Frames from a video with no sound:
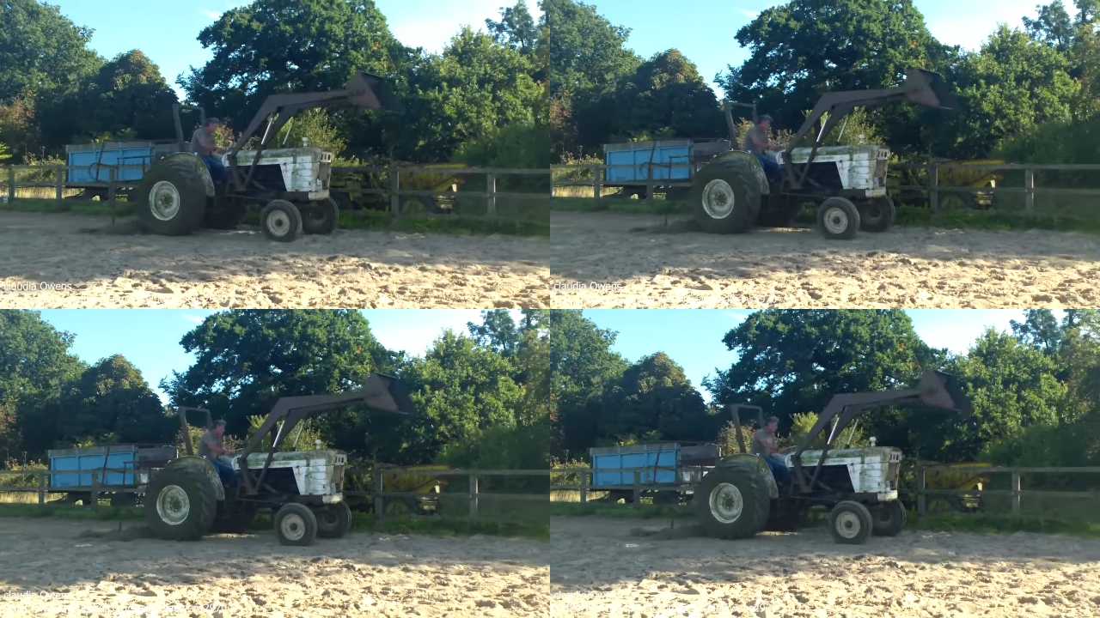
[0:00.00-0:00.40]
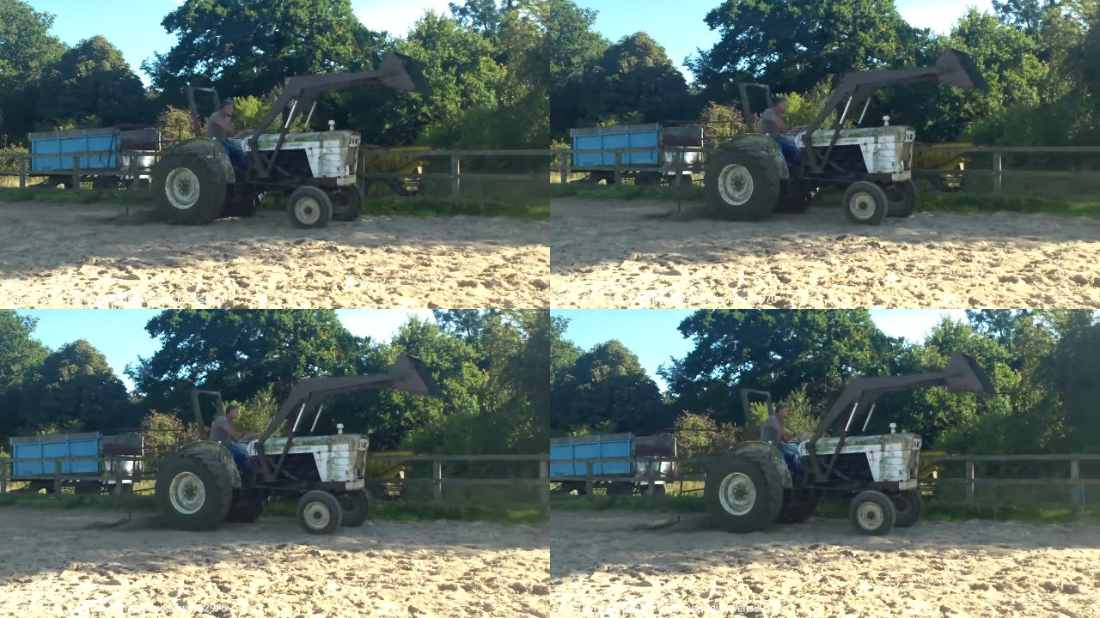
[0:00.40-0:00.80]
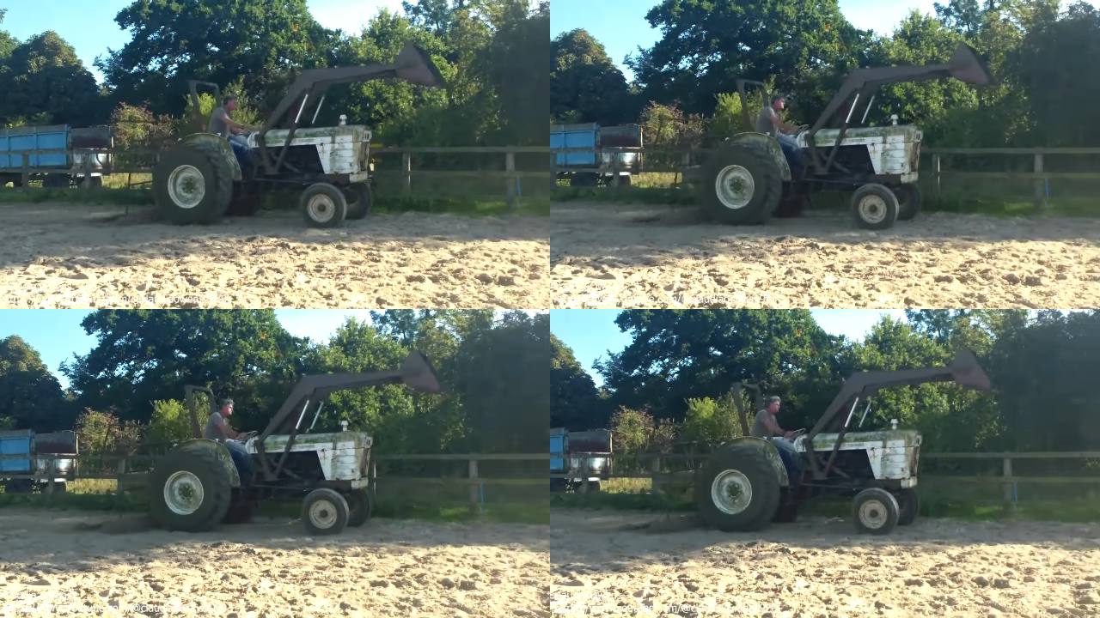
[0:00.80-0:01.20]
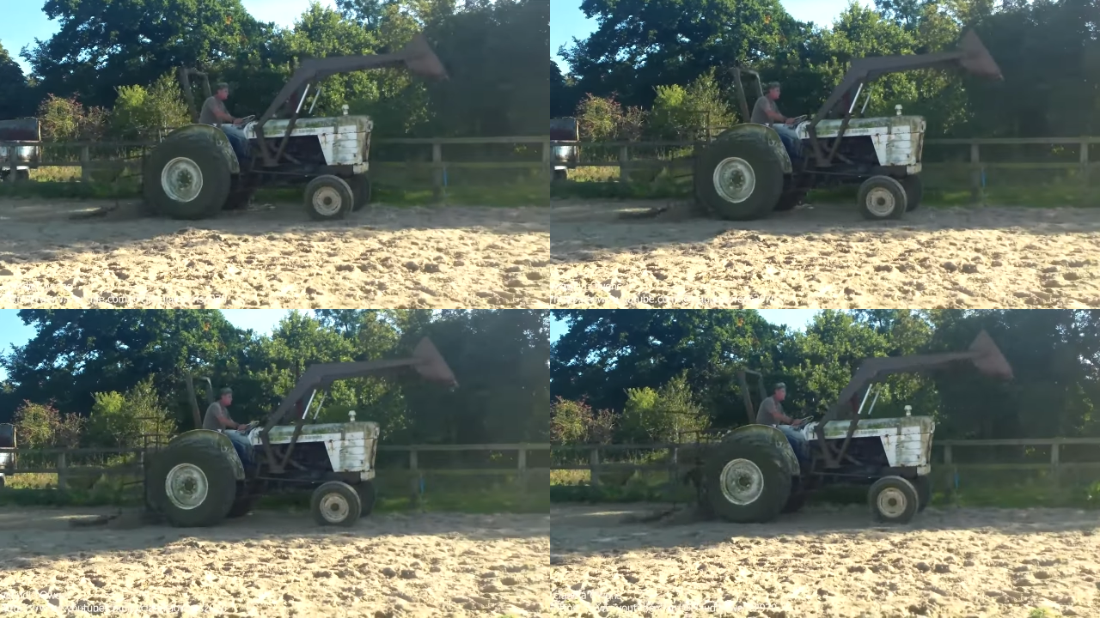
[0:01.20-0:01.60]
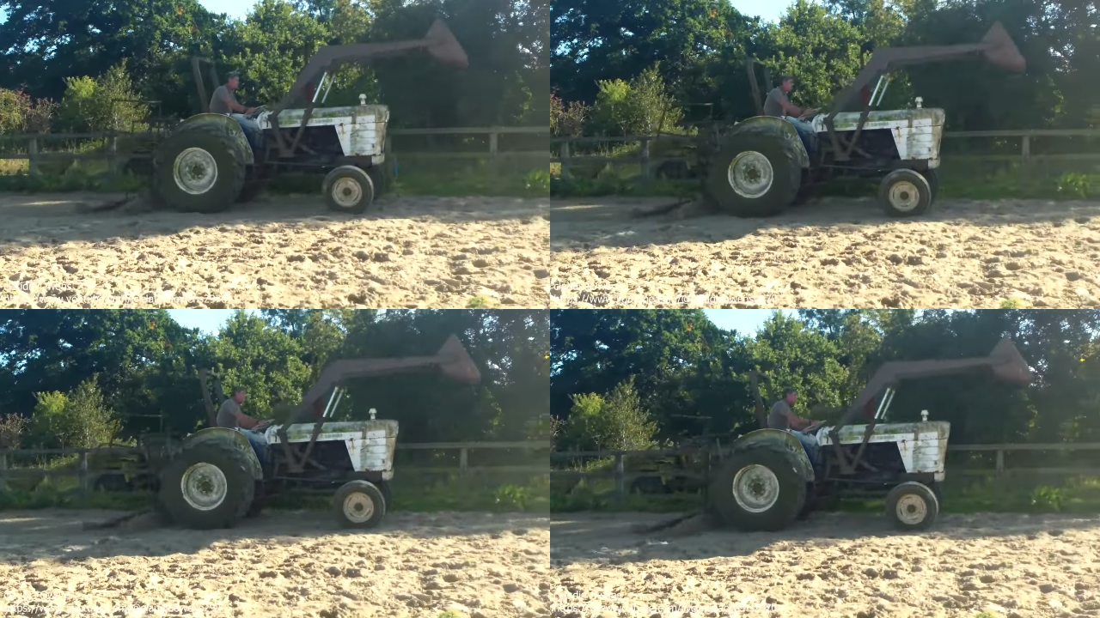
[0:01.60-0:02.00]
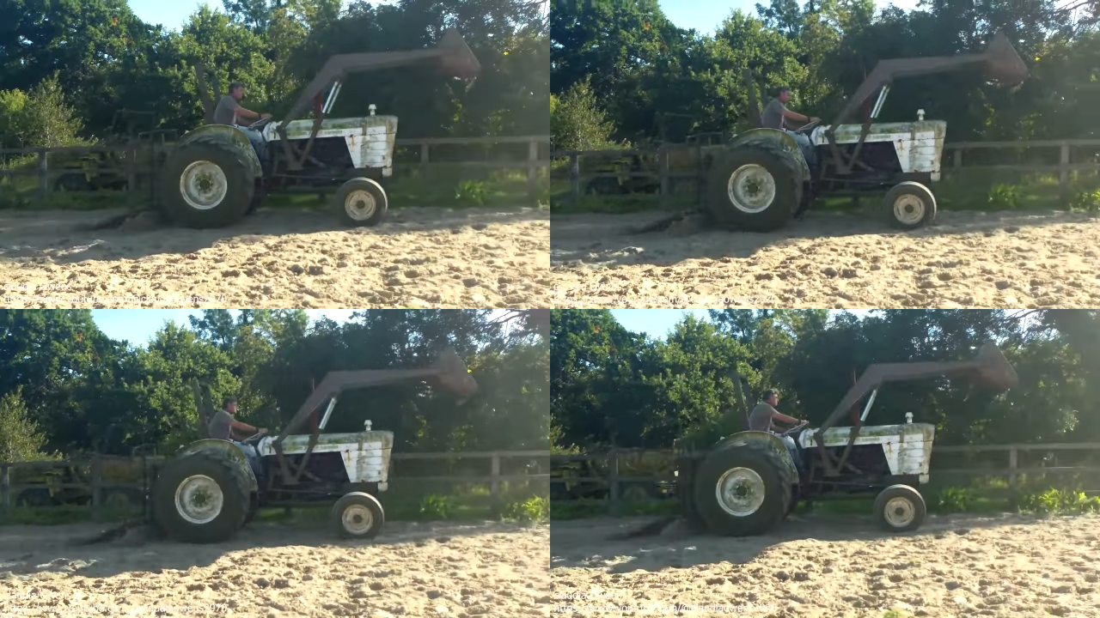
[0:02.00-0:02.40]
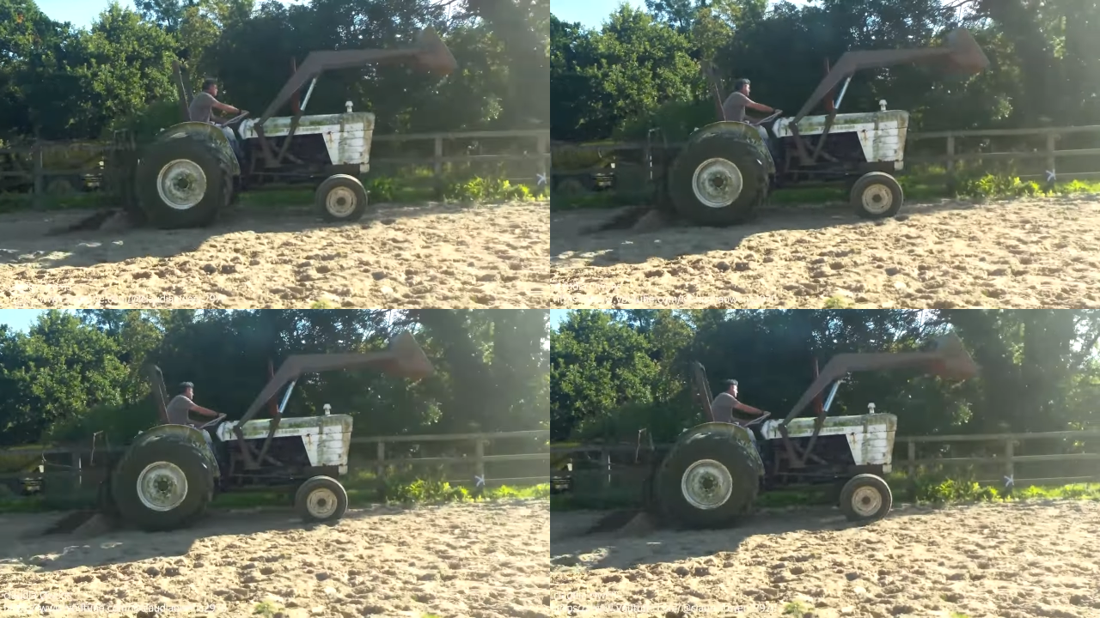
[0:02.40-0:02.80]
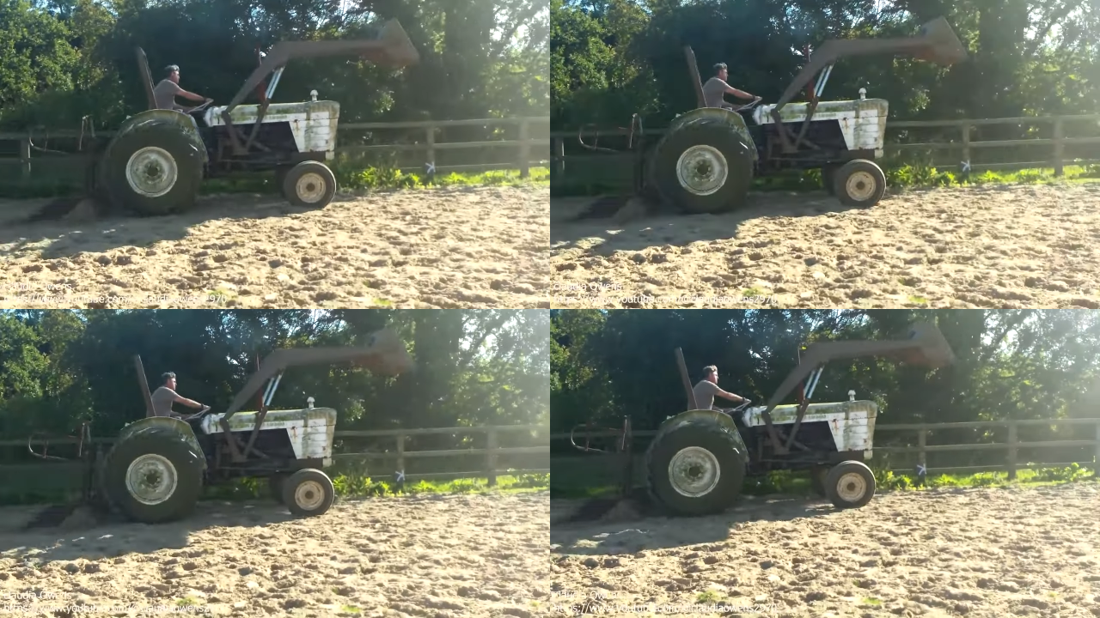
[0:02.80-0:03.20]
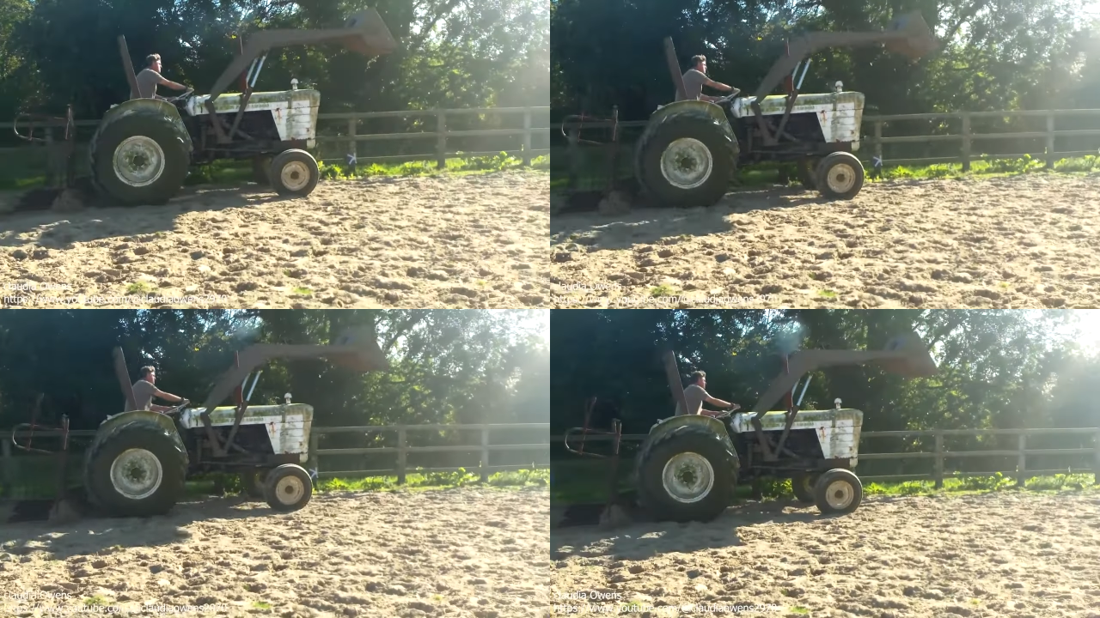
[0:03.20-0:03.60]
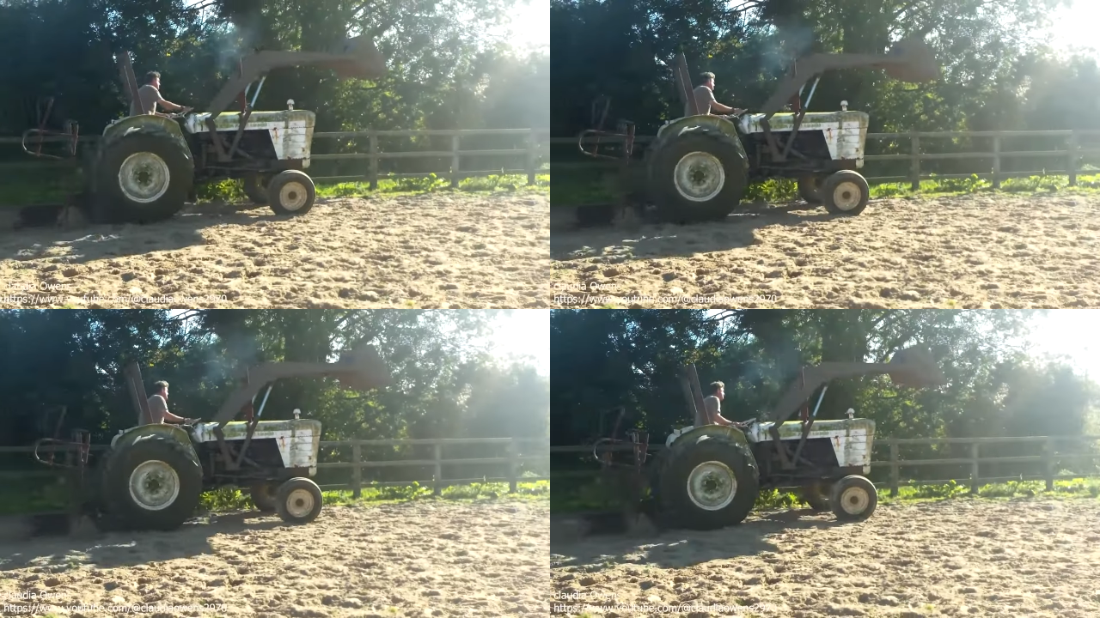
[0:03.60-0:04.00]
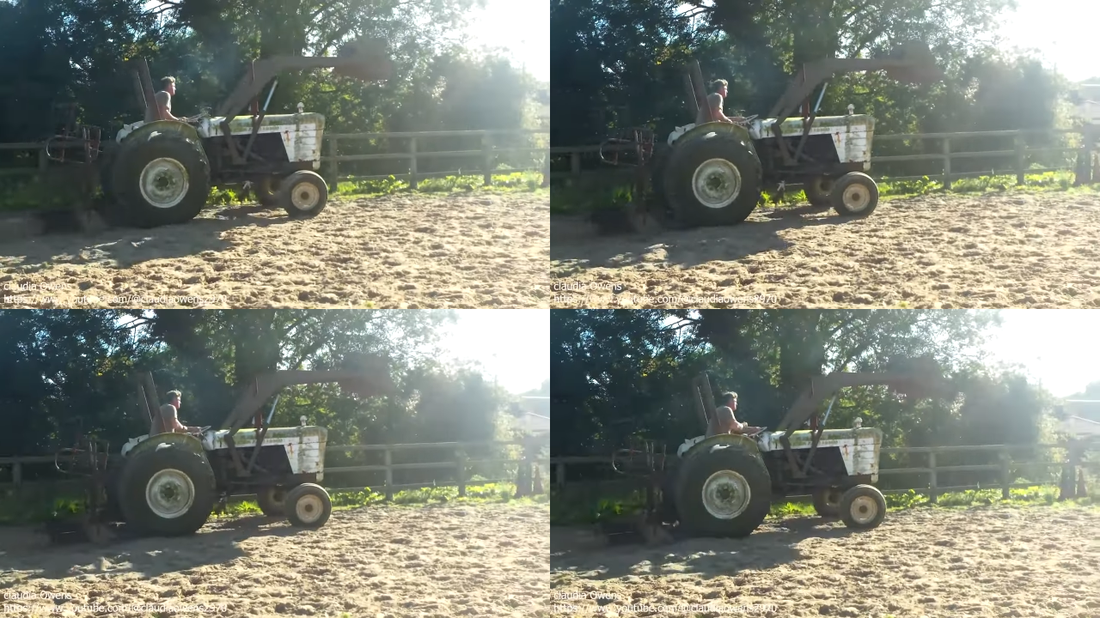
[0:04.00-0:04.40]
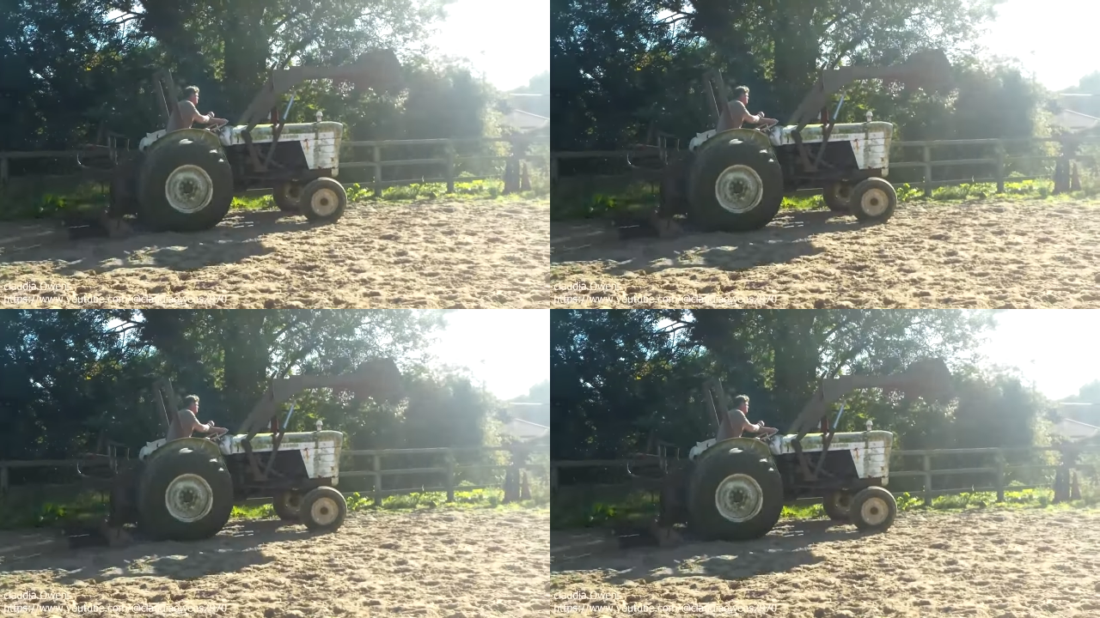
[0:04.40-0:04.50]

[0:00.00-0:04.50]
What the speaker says: [unreadable: no face in view]